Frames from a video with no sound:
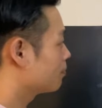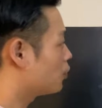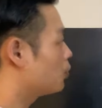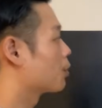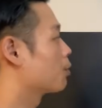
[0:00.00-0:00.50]

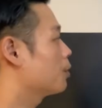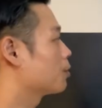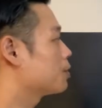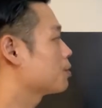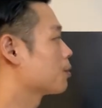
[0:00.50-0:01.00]
Do you agree or
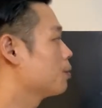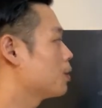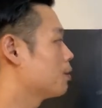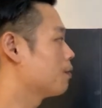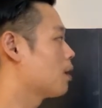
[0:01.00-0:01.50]
disagree
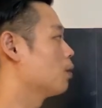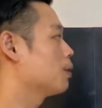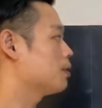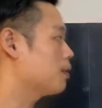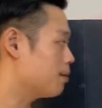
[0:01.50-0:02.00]
with the
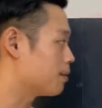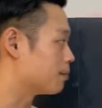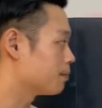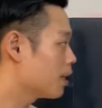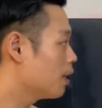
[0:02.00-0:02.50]
following statement?
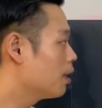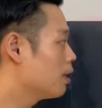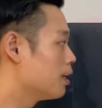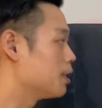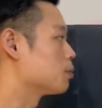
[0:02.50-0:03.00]

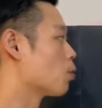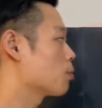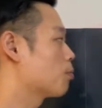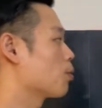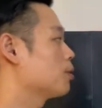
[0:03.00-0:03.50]
It is more
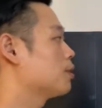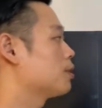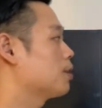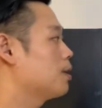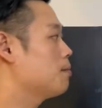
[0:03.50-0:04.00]
important to
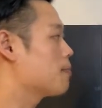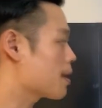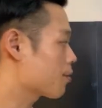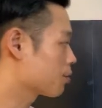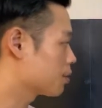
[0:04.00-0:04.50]
study
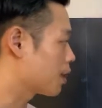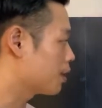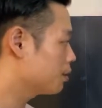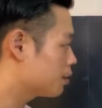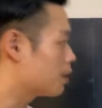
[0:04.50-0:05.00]
math or
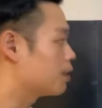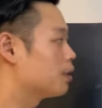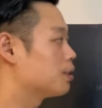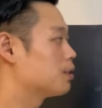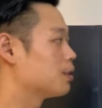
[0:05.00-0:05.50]
science than
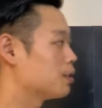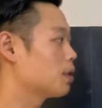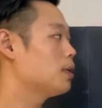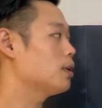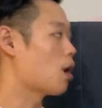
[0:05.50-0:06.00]
it is to
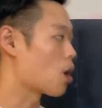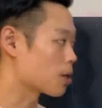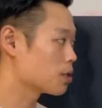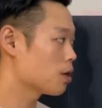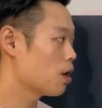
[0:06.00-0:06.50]
study
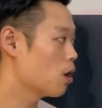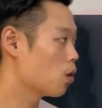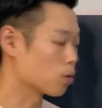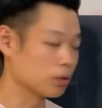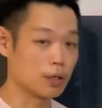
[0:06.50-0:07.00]
art
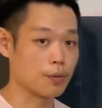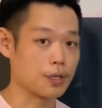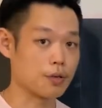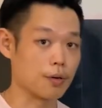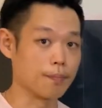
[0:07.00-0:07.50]
or
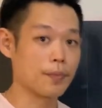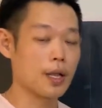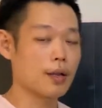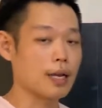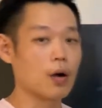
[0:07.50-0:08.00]
literature.
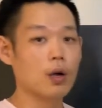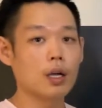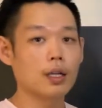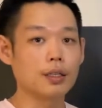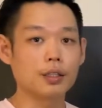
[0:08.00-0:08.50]
Now,
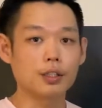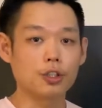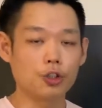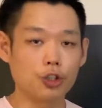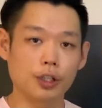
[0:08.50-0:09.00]
this
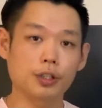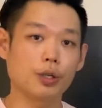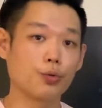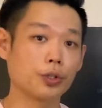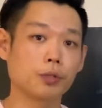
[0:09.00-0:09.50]
is just
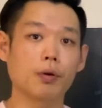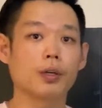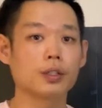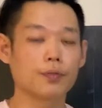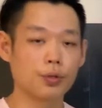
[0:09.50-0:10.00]
a
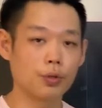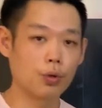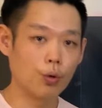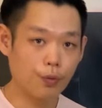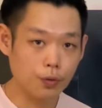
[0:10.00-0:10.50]
response for the
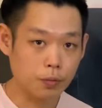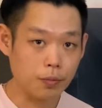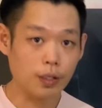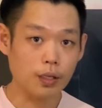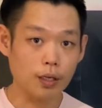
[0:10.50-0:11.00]
TOEFL
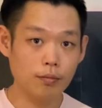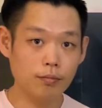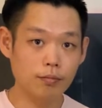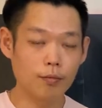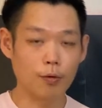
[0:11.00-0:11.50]
speaking,
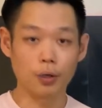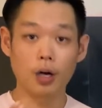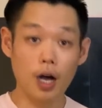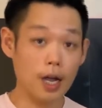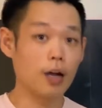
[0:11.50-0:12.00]
for
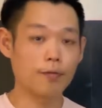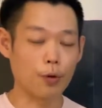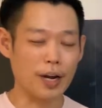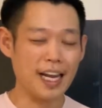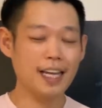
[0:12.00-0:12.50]

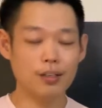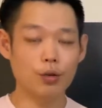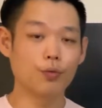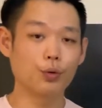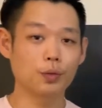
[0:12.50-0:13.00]
a
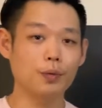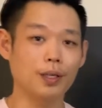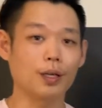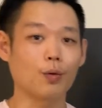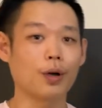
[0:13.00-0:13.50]
TOEFL
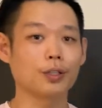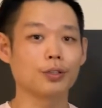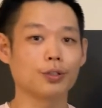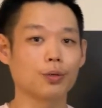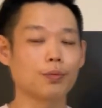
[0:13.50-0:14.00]
speaking
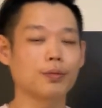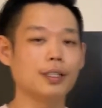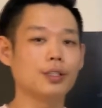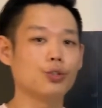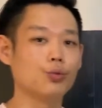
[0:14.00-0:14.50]
question, so
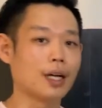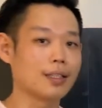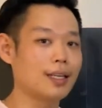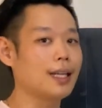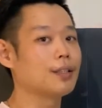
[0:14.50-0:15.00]
please do
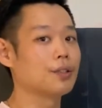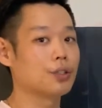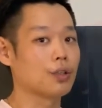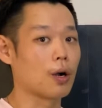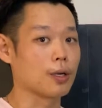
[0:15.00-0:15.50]
not take this
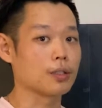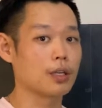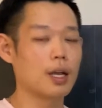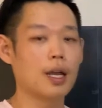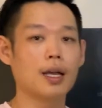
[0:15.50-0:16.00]
to heart.
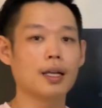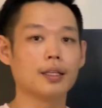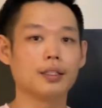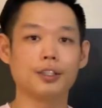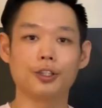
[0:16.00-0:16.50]

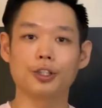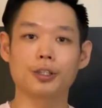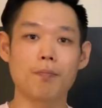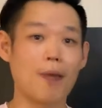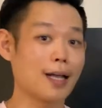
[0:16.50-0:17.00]
This is
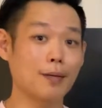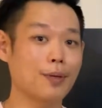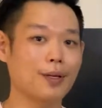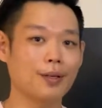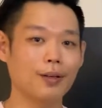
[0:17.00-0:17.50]
just my
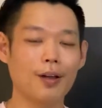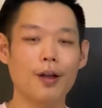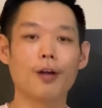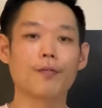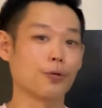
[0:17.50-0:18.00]
opinion
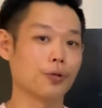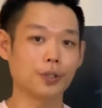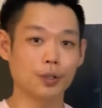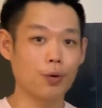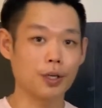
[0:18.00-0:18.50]
for
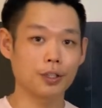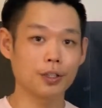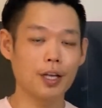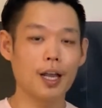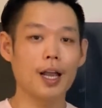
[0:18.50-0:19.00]
this
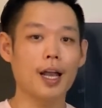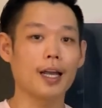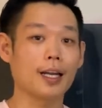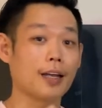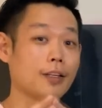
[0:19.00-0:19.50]
question,
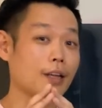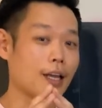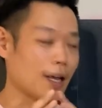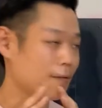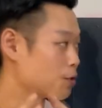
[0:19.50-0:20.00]
and
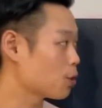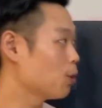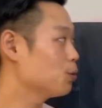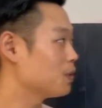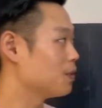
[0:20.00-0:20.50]
I've
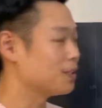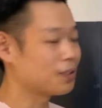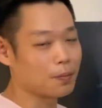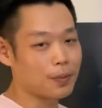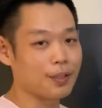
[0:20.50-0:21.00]
chosen this
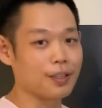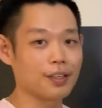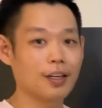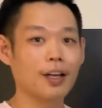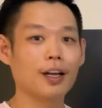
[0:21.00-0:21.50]

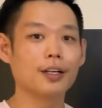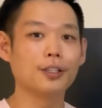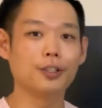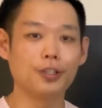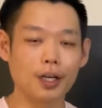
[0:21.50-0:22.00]
opinion
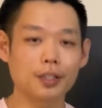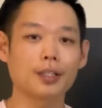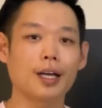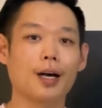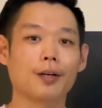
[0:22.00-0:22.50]

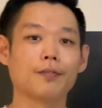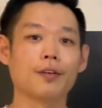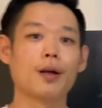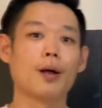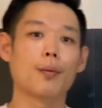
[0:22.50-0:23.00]
just out of
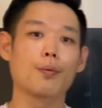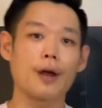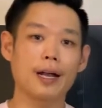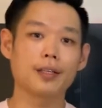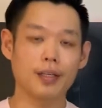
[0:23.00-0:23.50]

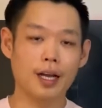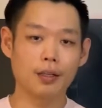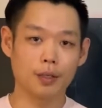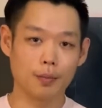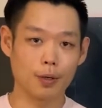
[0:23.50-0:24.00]

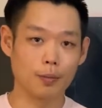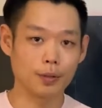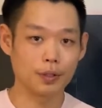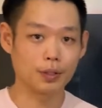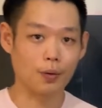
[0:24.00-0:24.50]
practicality
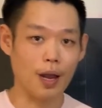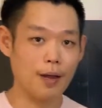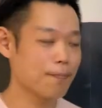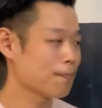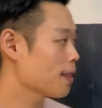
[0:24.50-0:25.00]
purposes,
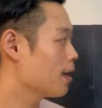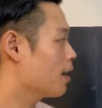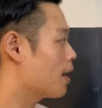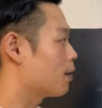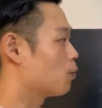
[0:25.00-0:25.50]
okay?
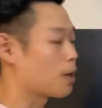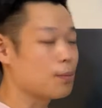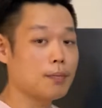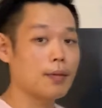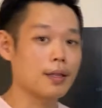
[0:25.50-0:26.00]
And what I
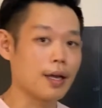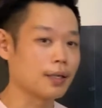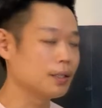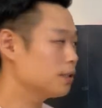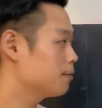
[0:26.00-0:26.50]
mean by that
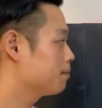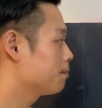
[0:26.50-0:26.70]
is,